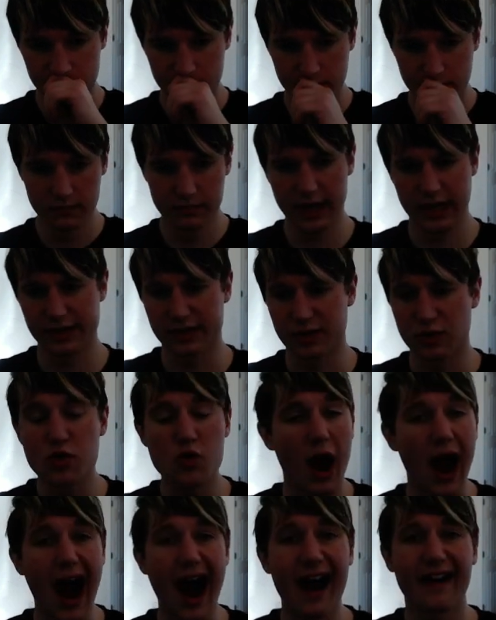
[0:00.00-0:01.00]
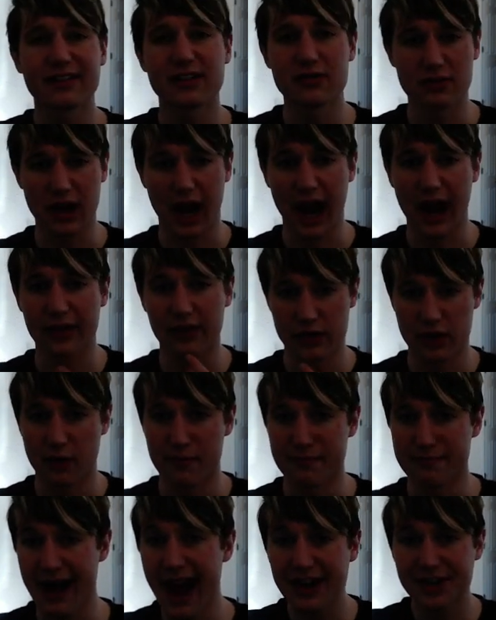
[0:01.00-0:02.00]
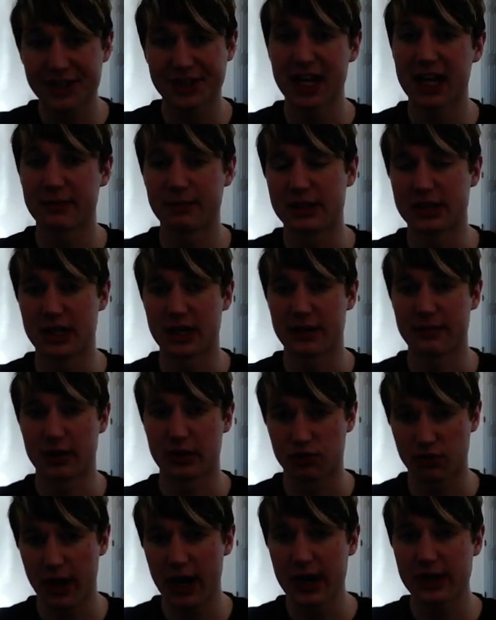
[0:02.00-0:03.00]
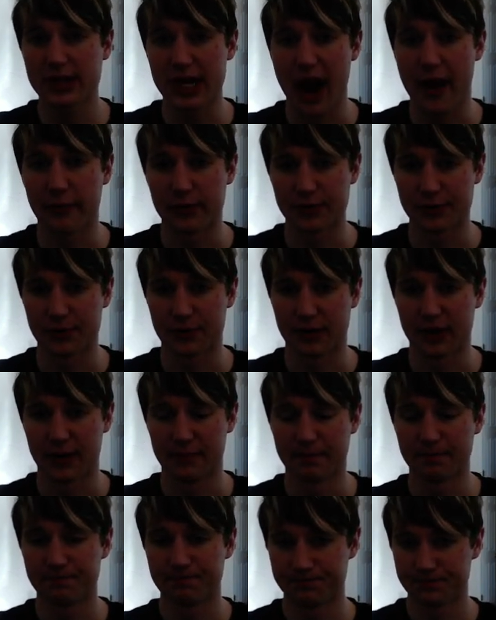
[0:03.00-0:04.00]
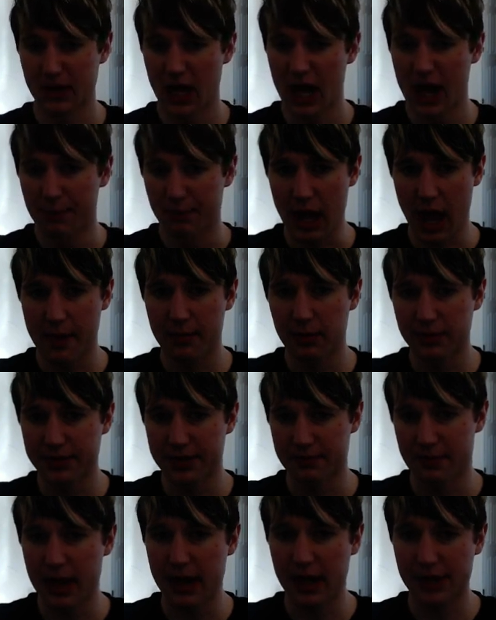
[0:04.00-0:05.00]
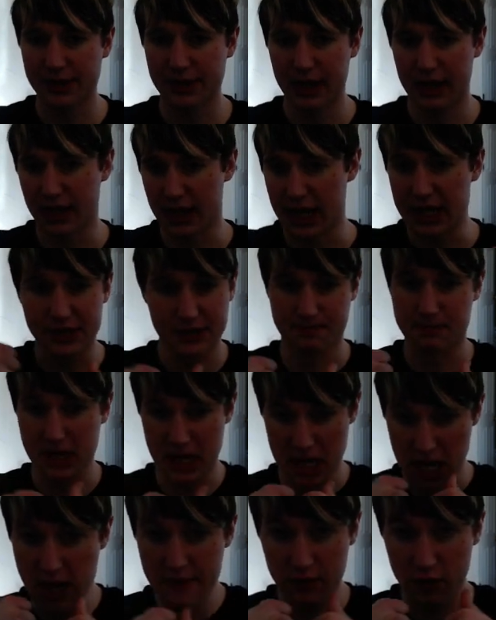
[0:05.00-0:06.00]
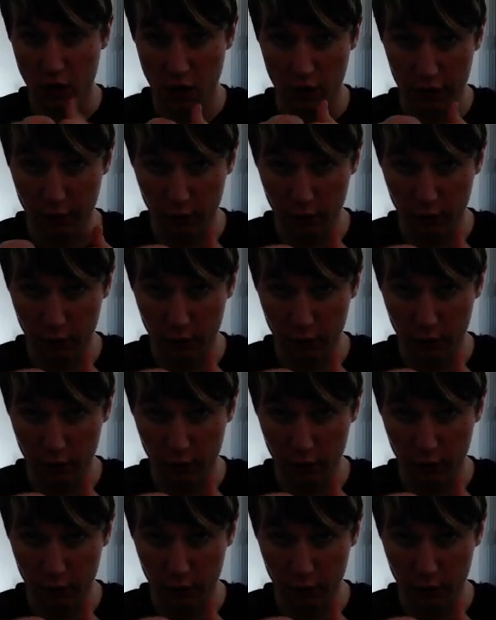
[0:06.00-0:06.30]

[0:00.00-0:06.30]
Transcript: And so you have to either, match the enemy team and trade towers with them, be able to make it so that it's even all the way